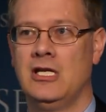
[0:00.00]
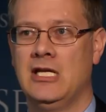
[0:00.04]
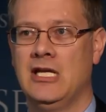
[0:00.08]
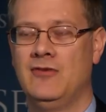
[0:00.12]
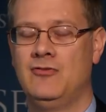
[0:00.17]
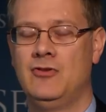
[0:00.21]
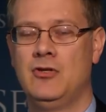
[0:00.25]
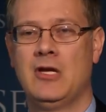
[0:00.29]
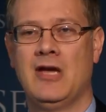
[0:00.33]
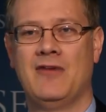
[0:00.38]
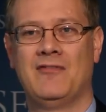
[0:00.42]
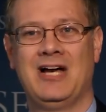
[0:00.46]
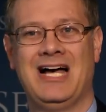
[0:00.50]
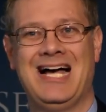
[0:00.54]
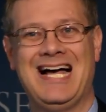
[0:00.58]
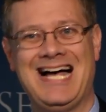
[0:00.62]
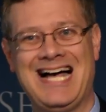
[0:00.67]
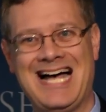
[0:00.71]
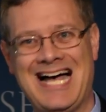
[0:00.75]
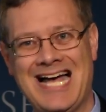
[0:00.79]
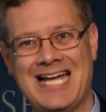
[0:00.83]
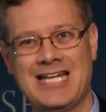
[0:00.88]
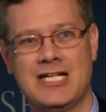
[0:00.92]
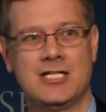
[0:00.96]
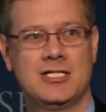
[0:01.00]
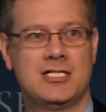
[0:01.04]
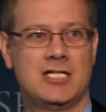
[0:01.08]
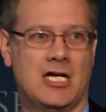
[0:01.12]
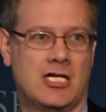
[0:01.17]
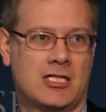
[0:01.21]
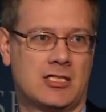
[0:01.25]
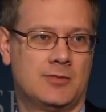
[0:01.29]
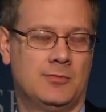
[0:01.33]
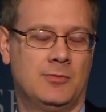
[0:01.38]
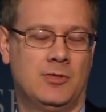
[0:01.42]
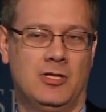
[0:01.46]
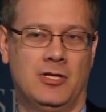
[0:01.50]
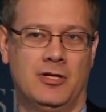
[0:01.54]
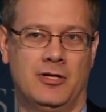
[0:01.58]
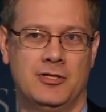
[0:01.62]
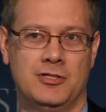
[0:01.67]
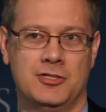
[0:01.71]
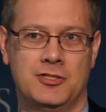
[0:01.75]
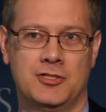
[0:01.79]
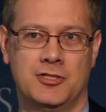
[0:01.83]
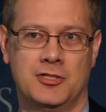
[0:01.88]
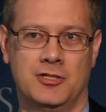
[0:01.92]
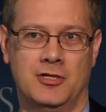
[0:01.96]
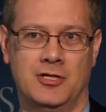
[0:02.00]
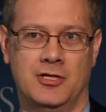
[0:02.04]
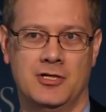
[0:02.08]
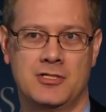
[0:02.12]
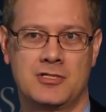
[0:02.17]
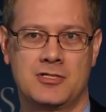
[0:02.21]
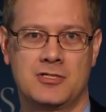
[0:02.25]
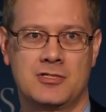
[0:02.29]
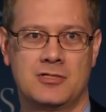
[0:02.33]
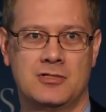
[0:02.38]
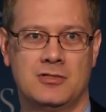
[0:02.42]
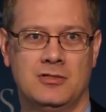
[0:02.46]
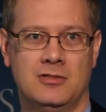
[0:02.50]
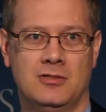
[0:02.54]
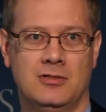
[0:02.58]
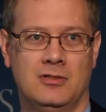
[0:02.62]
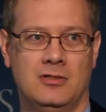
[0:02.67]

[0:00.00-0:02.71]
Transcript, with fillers: If you have a high deductible on insurance,